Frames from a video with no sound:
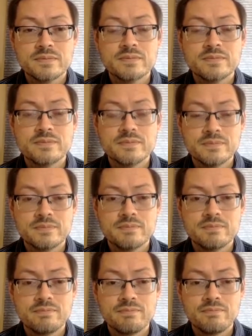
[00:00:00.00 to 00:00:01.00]

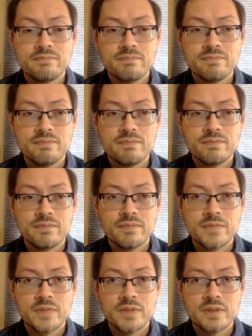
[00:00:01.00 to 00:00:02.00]

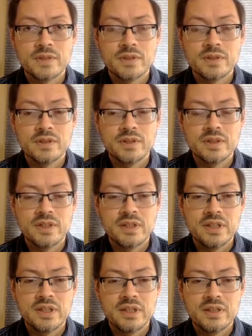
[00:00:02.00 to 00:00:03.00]

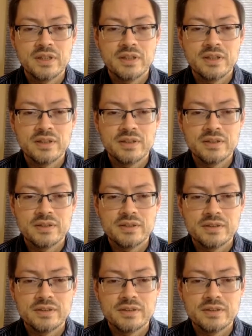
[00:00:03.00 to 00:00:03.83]
The person shown says nothing.